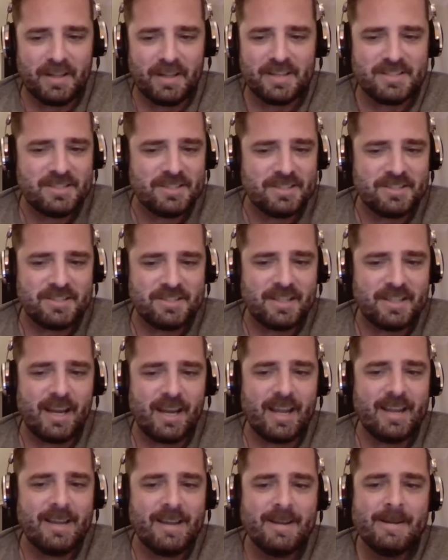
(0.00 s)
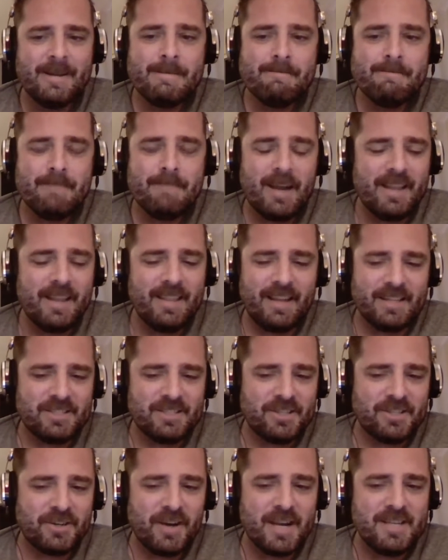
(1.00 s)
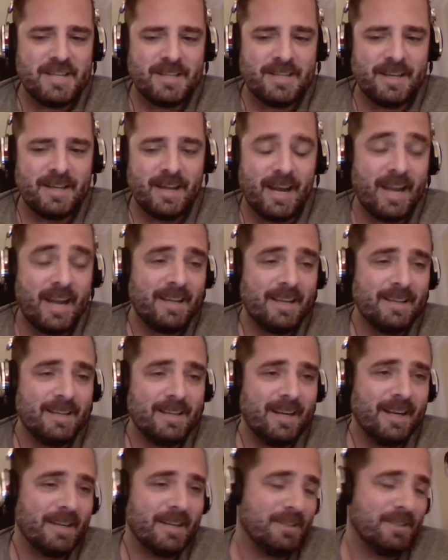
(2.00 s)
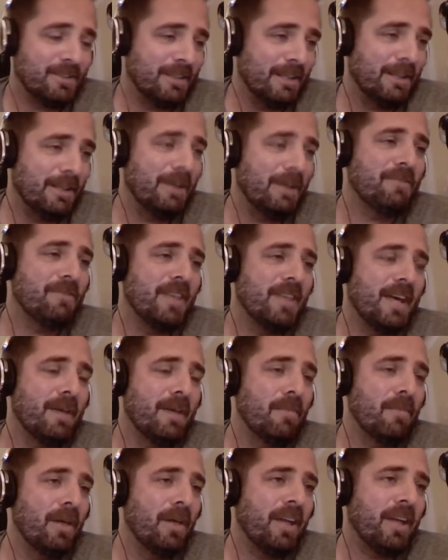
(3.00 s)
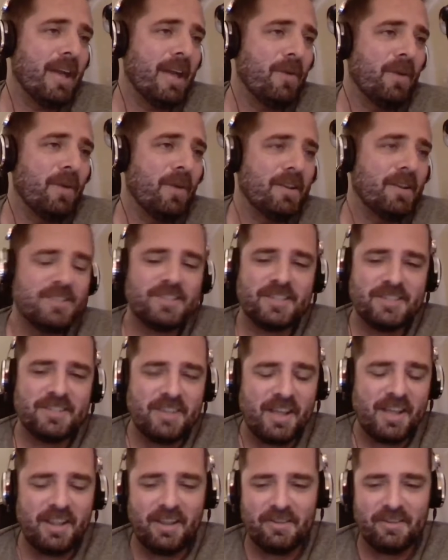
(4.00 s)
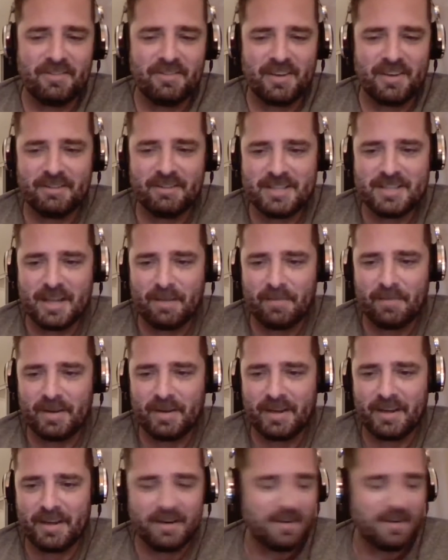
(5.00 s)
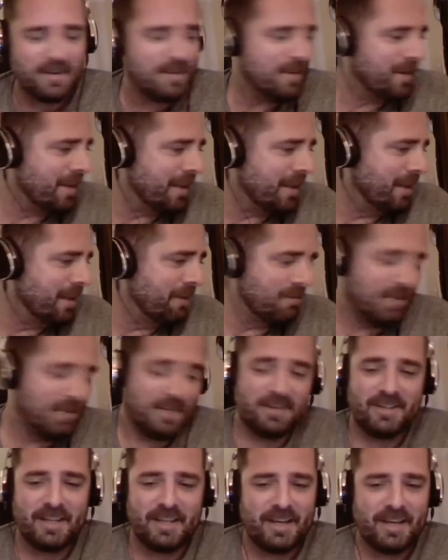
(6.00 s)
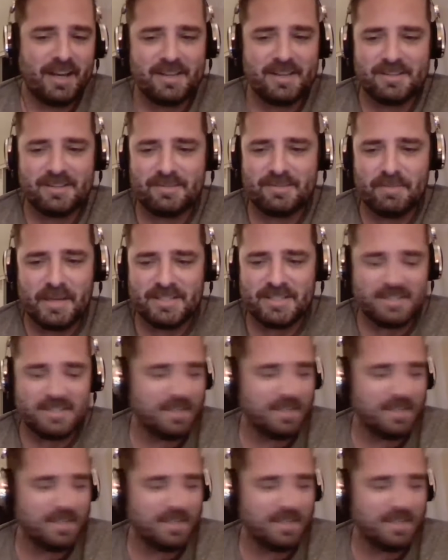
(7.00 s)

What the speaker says: It's just, I think it's crazy. I actually love the MLK one just because I love it every time I love to hear that guy's speeches.